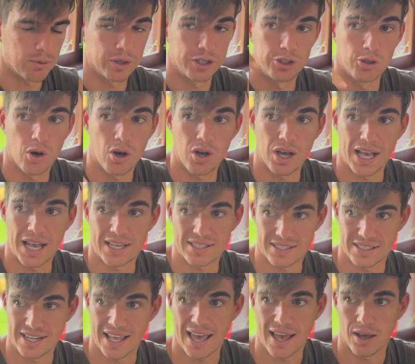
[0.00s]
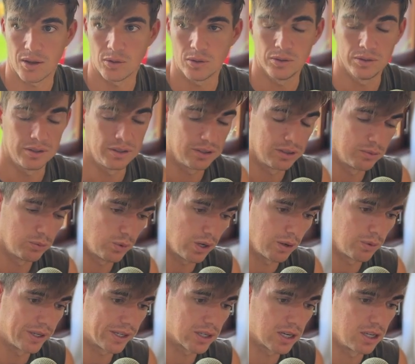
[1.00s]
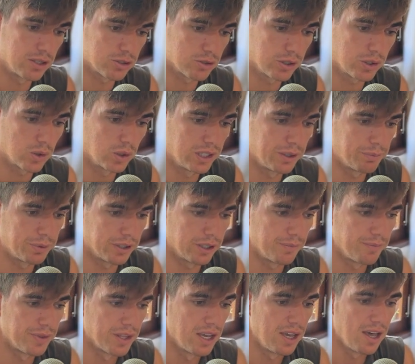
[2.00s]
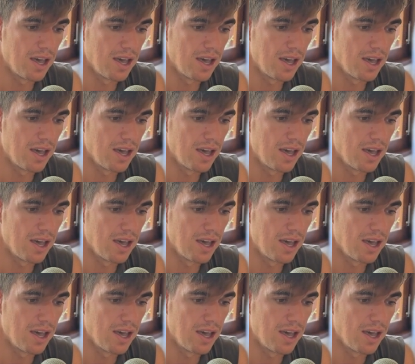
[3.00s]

We're not as now where we're close to equilibrium.